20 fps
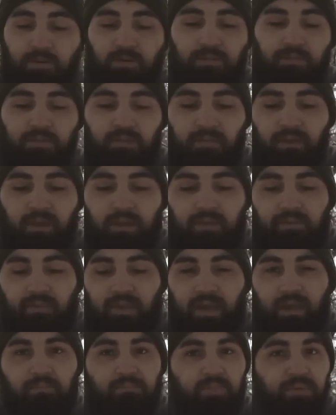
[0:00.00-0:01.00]
to do anything like
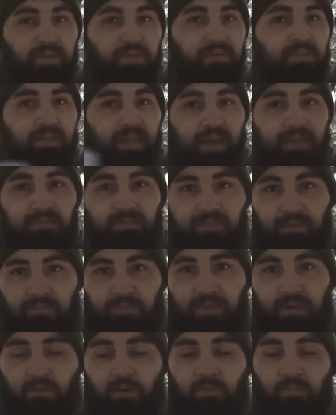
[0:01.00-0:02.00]
that, but that's
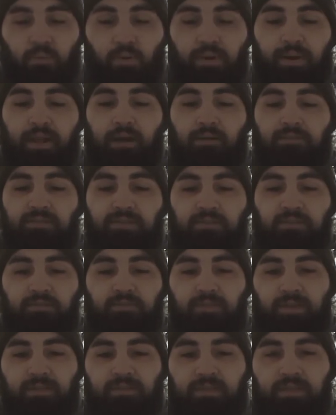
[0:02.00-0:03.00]
something I want to point out.
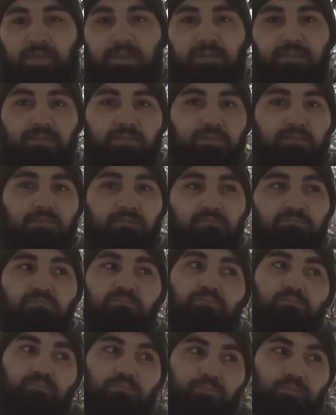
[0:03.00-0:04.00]
Self-defense is
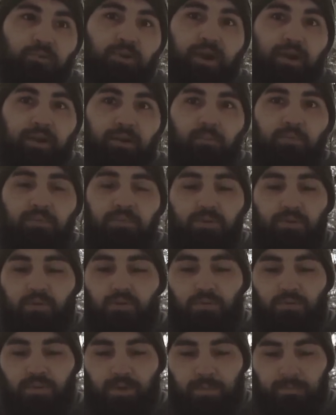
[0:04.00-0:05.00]
greater with the
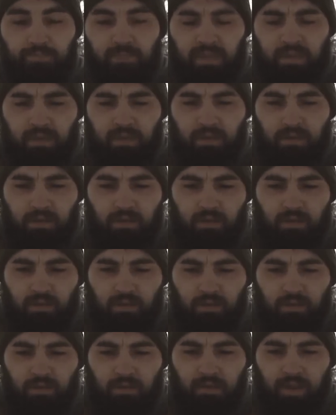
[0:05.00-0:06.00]
kukri.
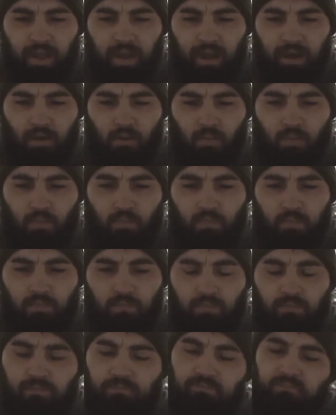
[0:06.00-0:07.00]
Now,
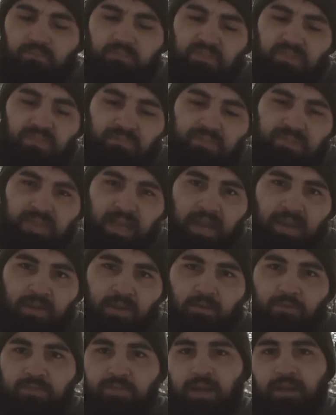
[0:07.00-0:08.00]
some side
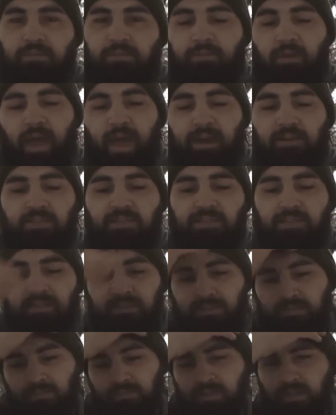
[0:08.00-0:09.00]
notes. I've actually
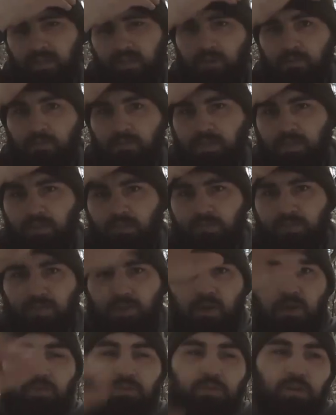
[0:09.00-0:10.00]
seen some videos years
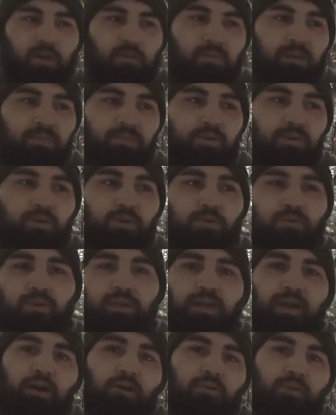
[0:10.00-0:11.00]
ago talking about the
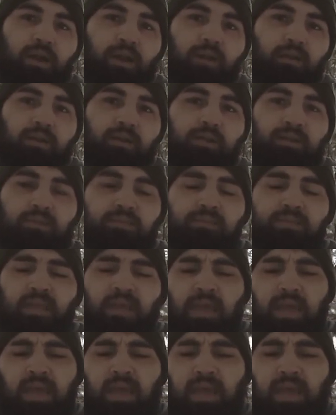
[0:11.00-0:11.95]
kukri and how great it is.